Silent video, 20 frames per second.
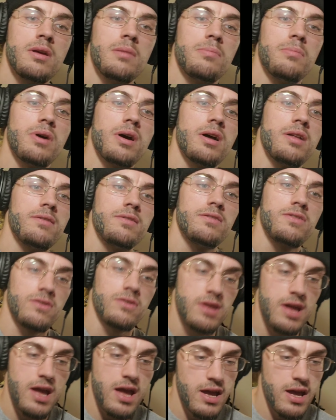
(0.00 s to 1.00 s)
But
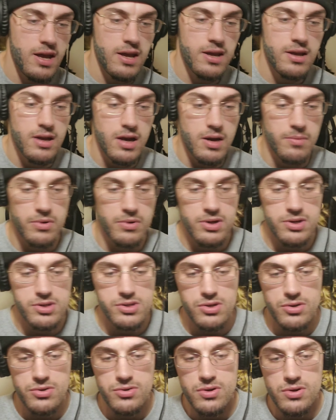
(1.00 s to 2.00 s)
today, I'm going to
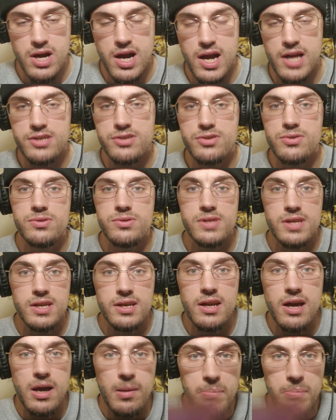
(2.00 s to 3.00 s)
show you guys
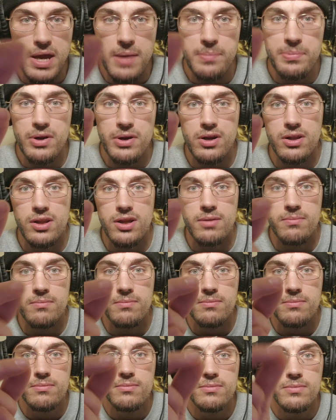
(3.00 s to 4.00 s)
using a paper clip.
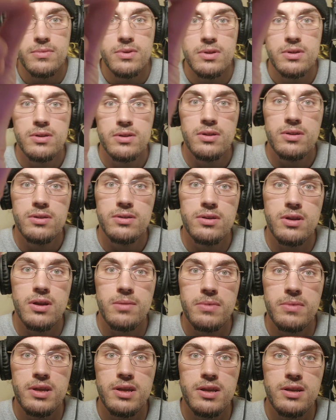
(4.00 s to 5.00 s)
You know what
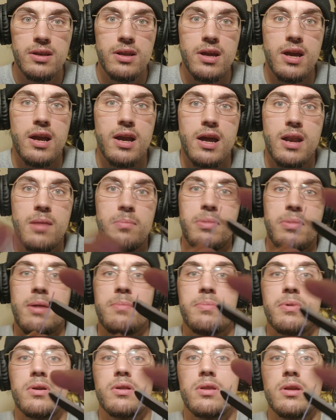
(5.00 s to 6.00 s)
I mean? I got a
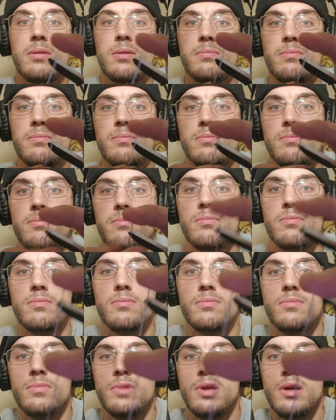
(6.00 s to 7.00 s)
paper clip.
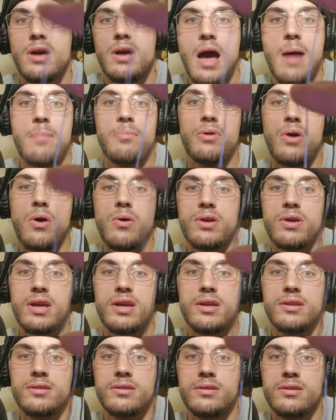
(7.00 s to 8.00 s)
I broke
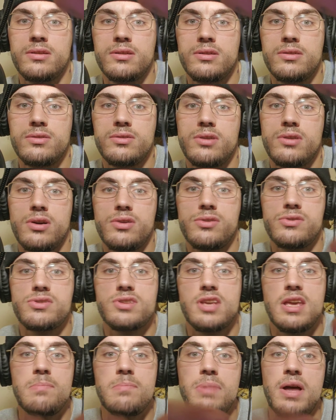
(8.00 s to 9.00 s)
it. You just
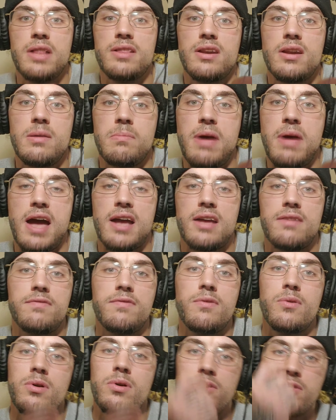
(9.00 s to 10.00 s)
keep bending it back and
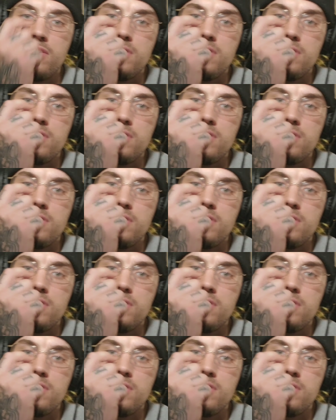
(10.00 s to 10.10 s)
forth.